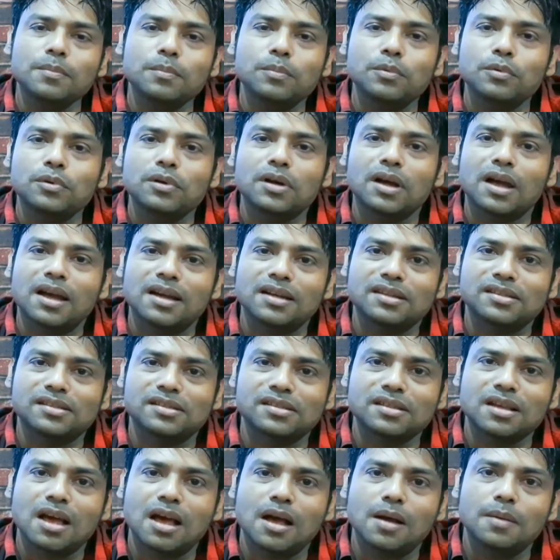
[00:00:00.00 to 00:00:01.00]
book
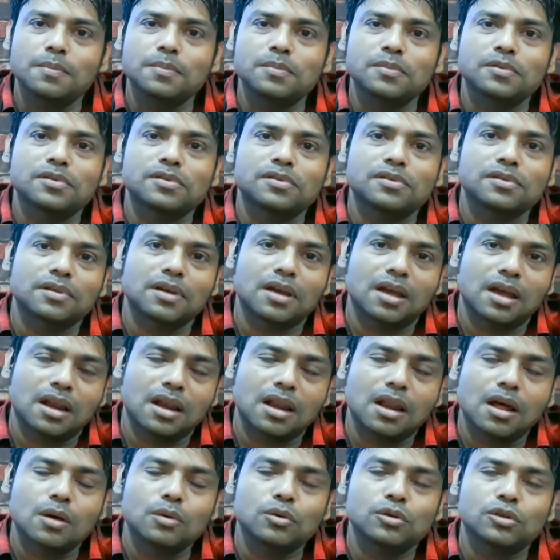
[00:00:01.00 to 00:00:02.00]
exams
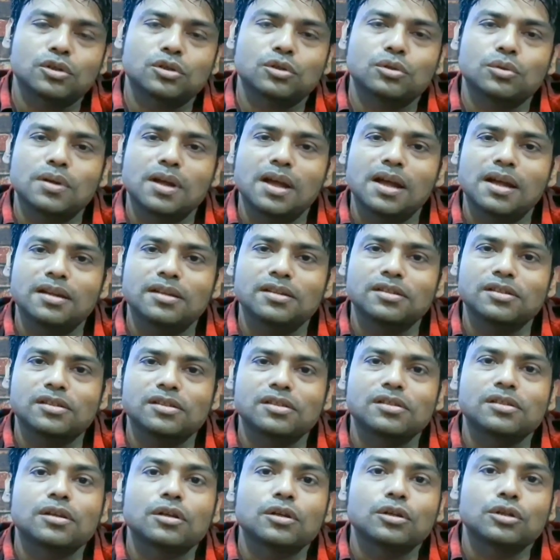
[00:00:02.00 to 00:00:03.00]
allow
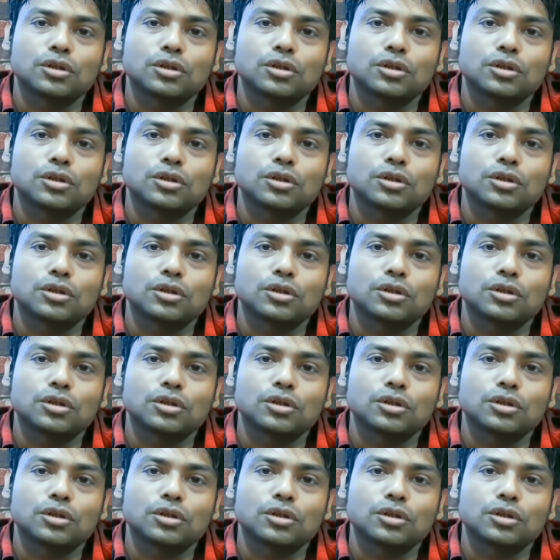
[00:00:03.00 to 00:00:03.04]
students